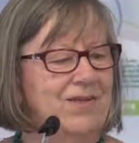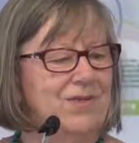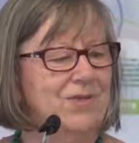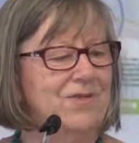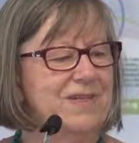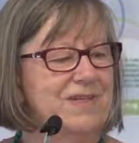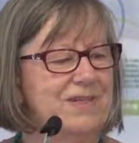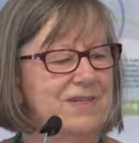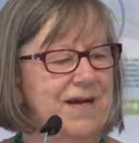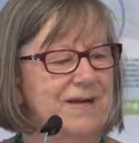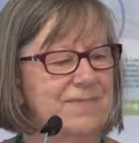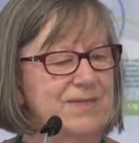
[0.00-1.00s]
2 of these
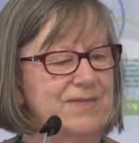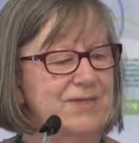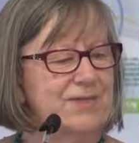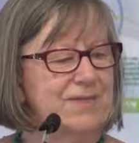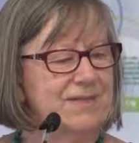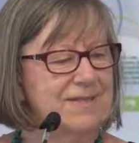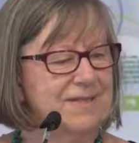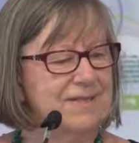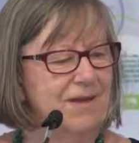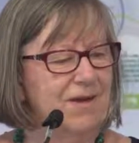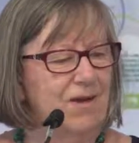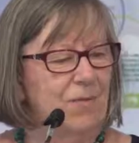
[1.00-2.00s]
students
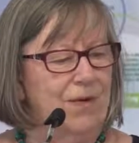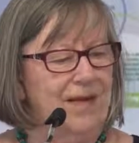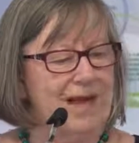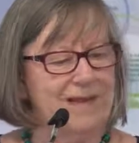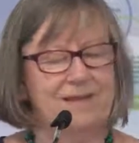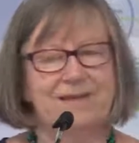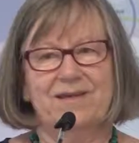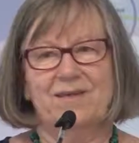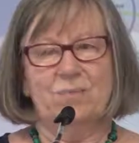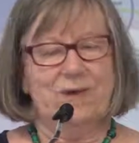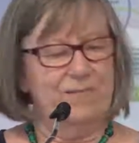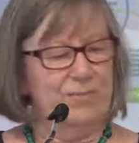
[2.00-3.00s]
were Catholic
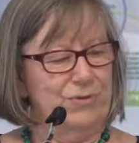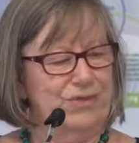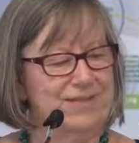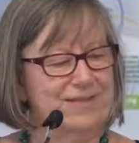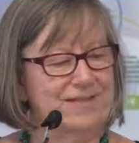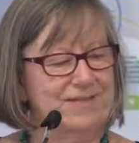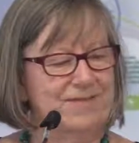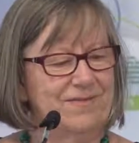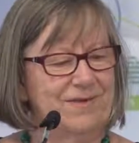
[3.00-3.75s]
and 1 Buddhist,